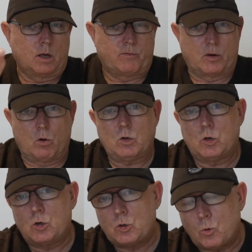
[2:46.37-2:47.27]
If you're not
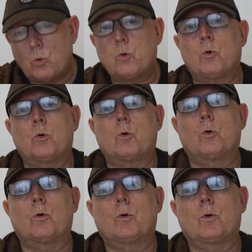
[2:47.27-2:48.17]
sure
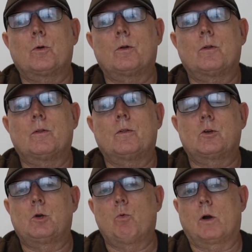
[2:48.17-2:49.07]

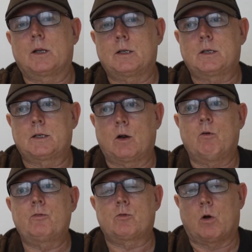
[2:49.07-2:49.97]
that you want to
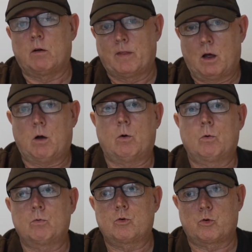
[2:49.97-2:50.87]
self-drive the
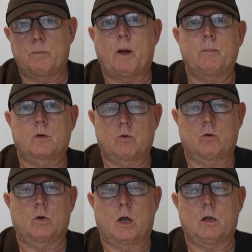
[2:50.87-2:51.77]
whole trip up to
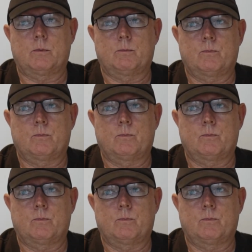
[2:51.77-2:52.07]
Kruger,